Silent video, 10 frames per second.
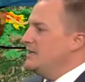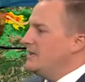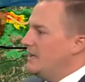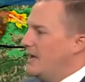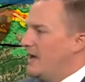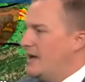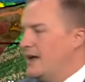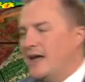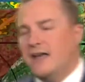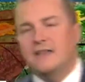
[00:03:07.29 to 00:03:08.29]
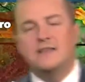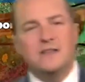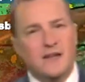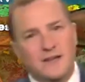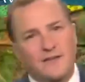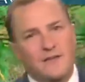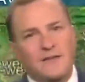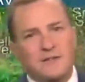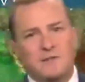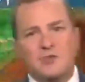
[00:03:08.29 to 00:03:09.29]
and definitely
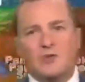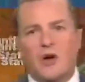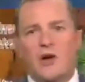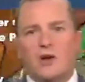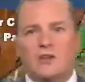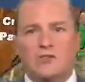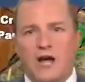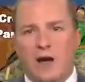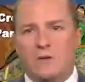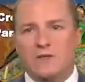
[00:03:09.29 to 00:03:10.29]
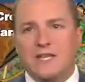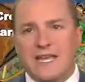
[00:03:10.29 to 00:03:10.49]
some strong showers